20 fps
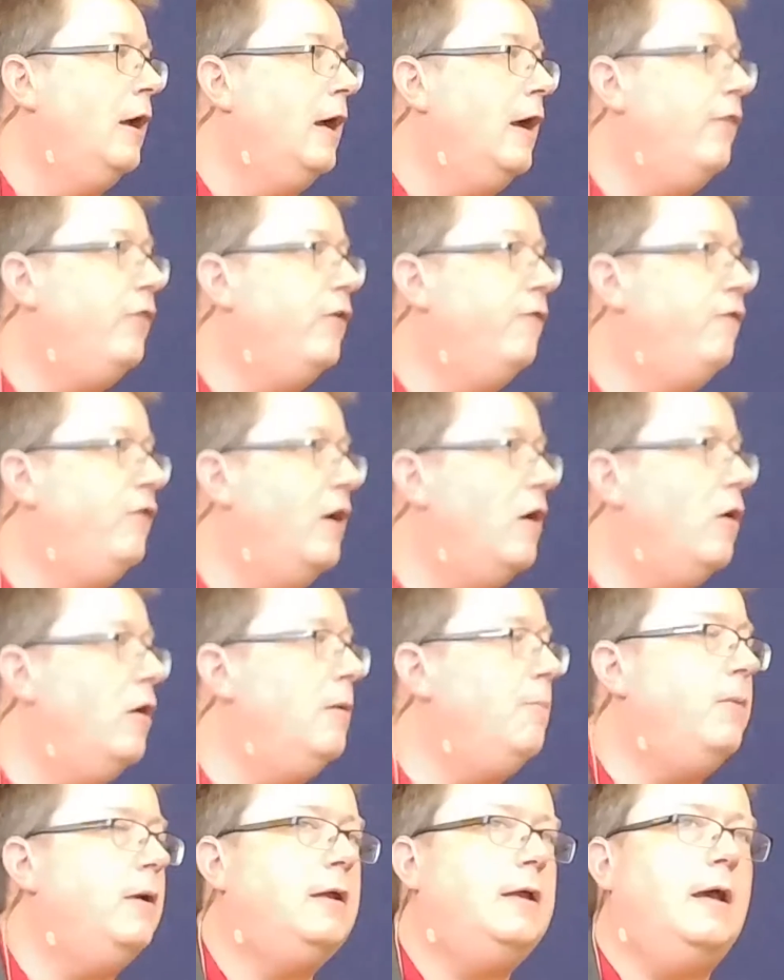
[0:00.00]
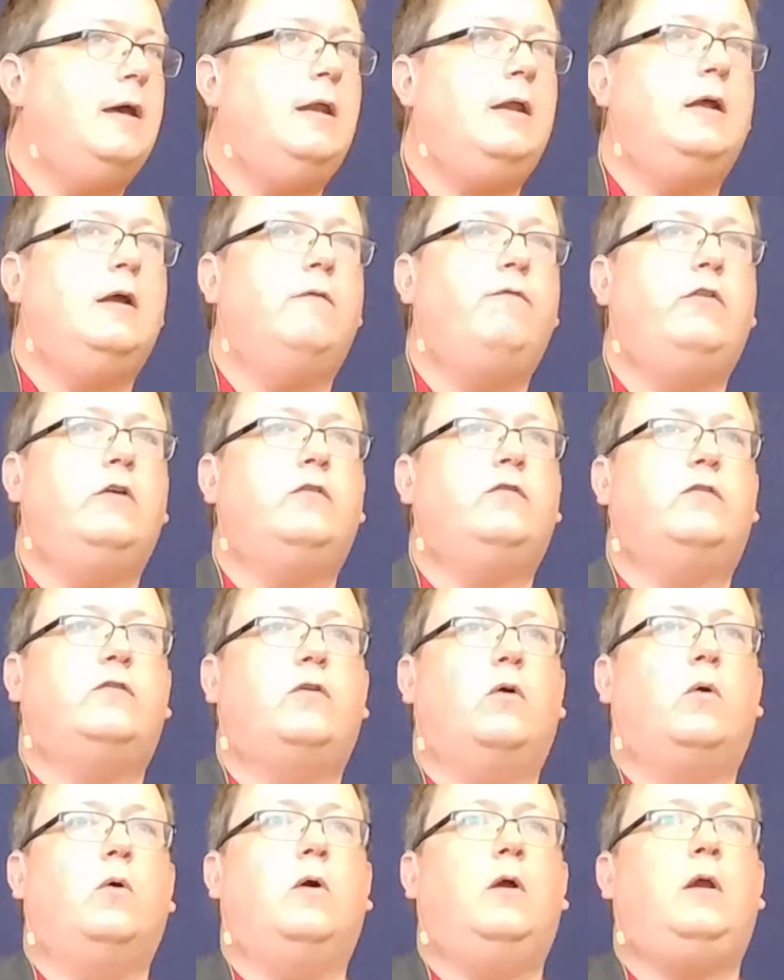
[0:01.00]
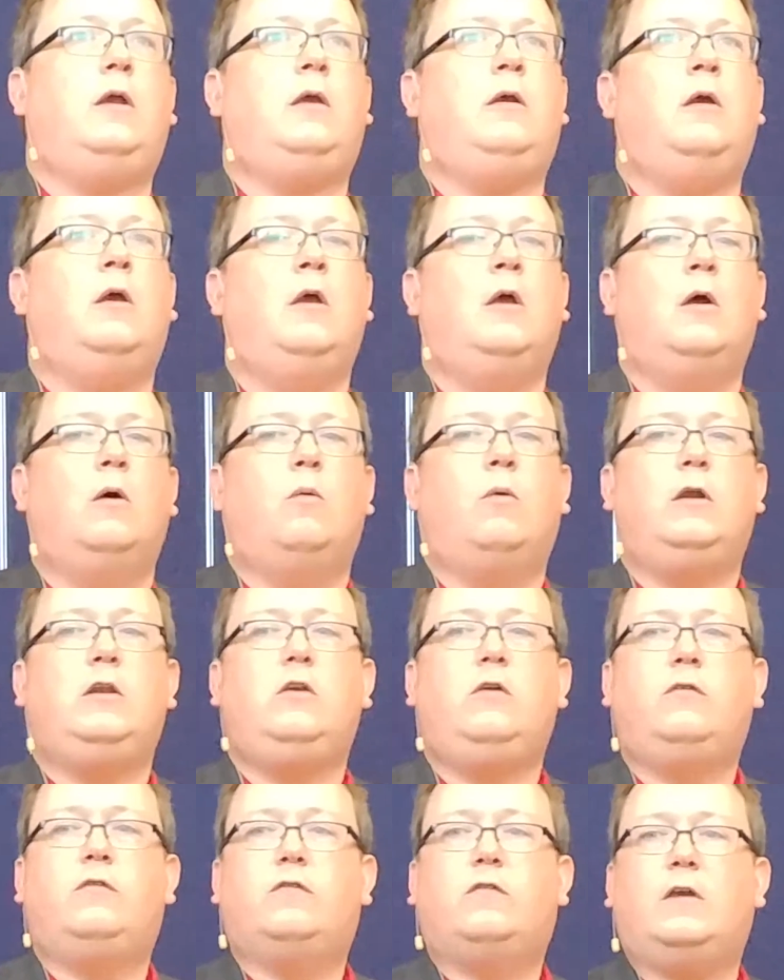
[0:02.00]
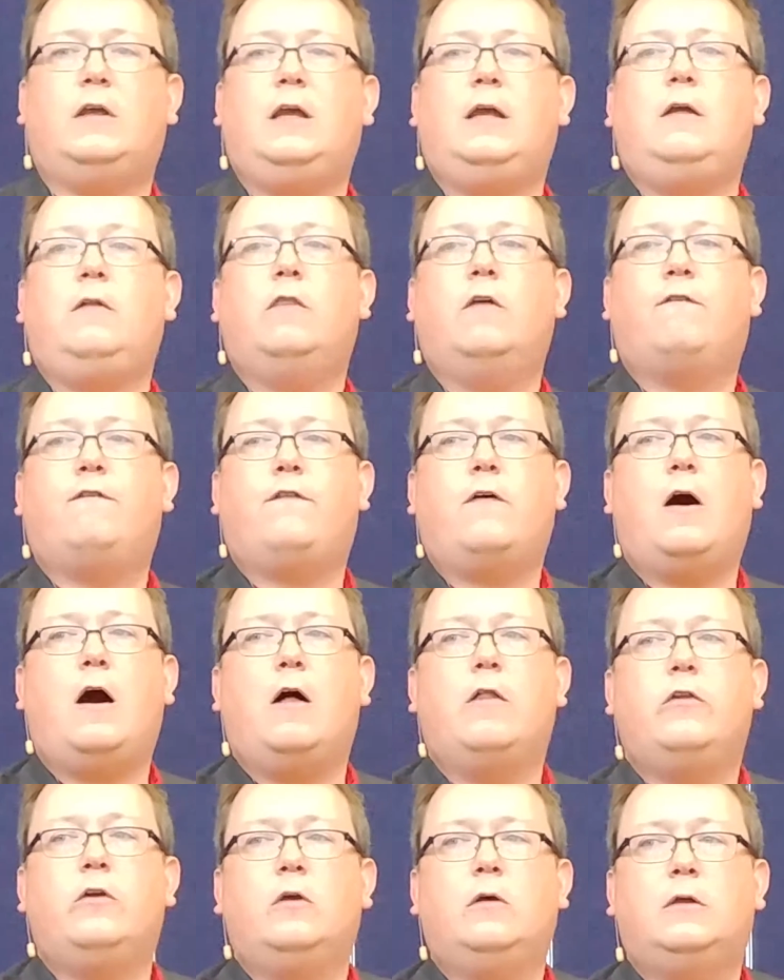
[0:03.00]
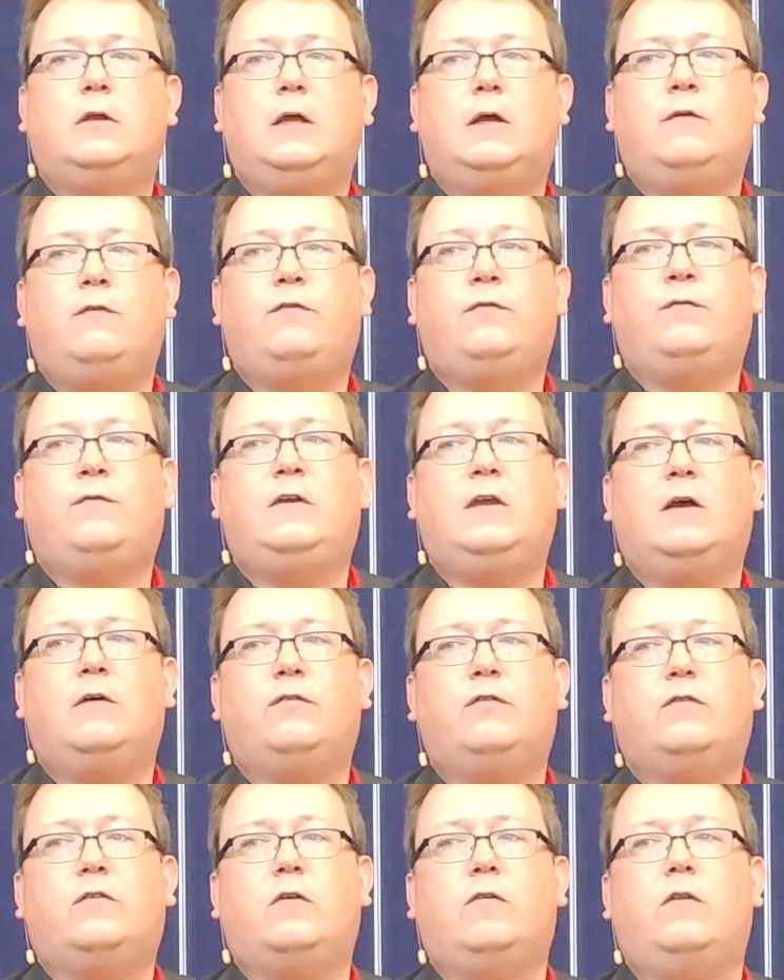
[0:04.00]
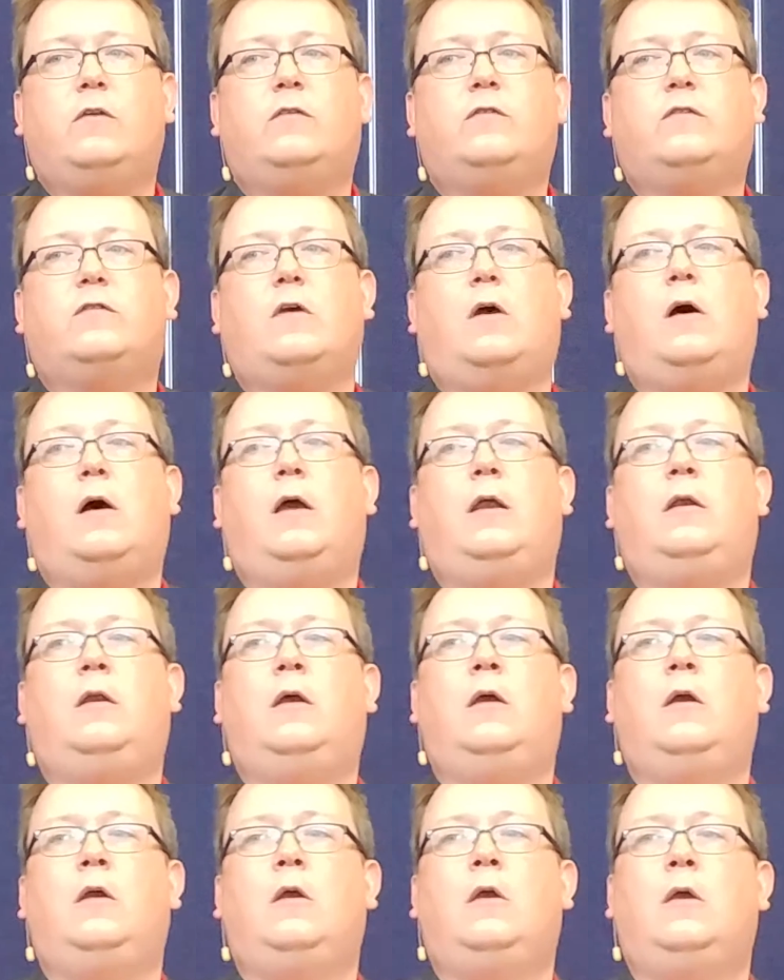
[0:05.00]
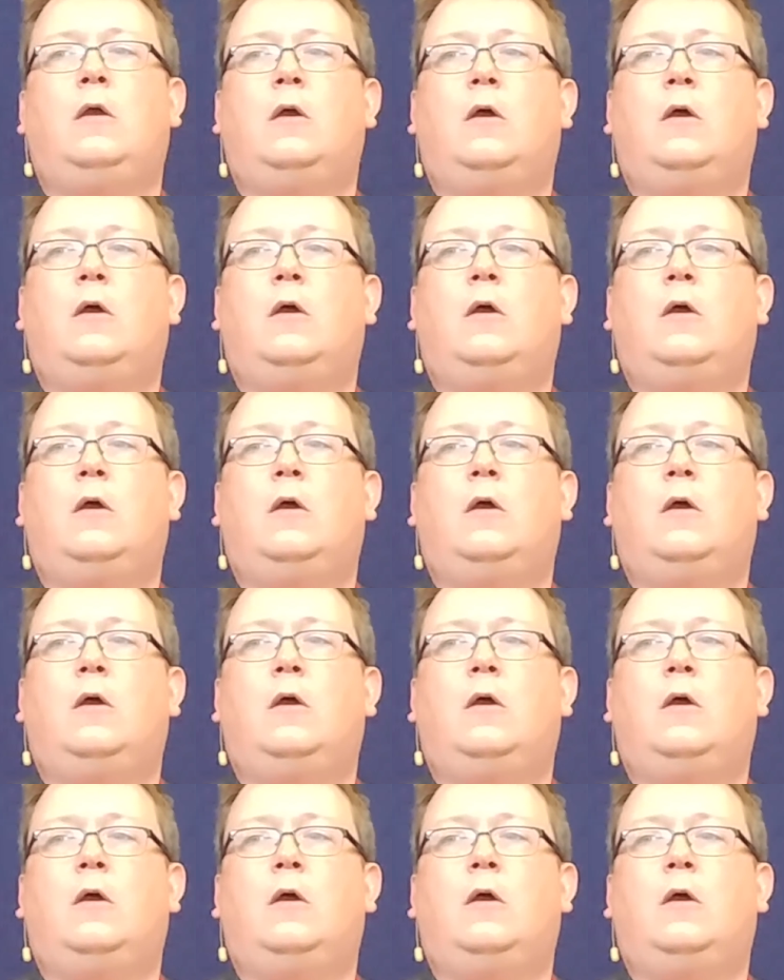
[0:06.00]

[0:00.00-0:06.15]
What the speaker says: At the very beginning of this story, when you see the Father give gifts to the Son,